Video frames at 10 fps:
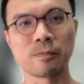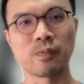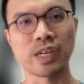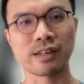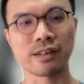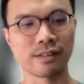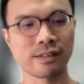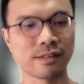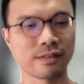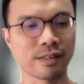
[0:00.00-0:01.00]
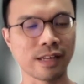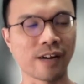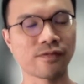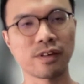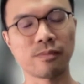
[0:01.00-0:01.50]
because
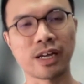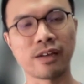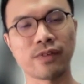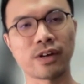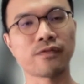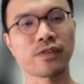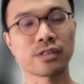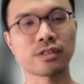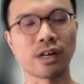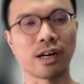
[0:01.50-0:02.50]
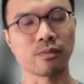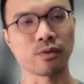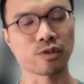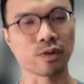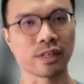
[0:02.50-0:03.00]
after my very first job,
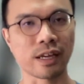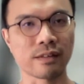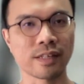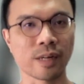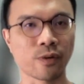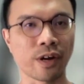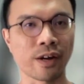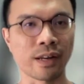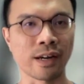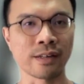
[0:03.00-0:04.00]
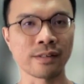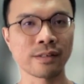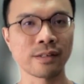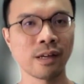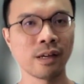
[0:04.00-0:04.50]
which was at Singapore
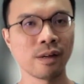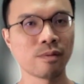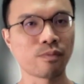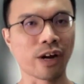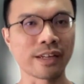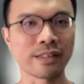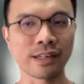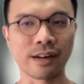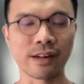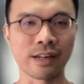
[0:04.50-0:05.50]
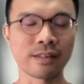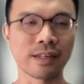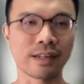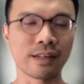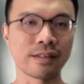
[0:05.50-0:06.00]
Airlines, pricing airline
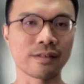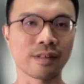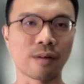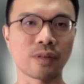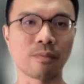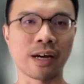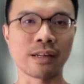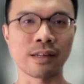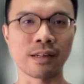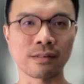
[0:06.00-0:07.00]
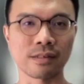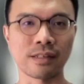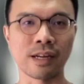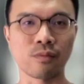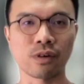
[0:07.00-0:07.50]
tickets, optimizing the
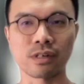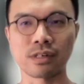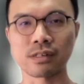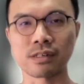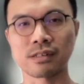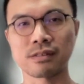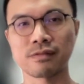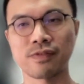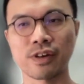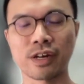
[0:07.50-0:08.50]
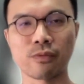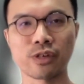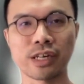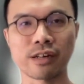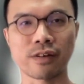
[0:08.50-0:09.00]
network, figuring out
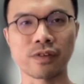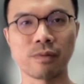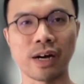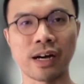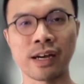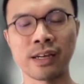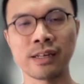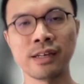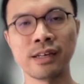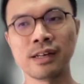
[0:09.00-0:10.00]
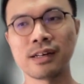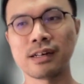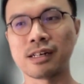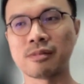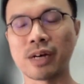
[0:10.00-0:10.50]
which aircraft to buy,
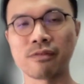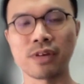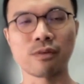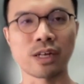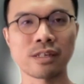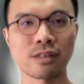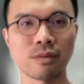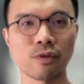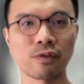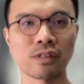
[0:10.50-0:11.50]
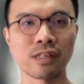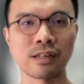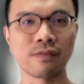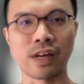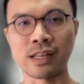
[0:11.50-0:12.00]
I really wanted to move to
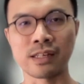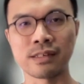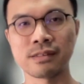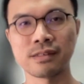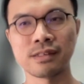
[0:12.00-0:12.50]
Silicon Valley,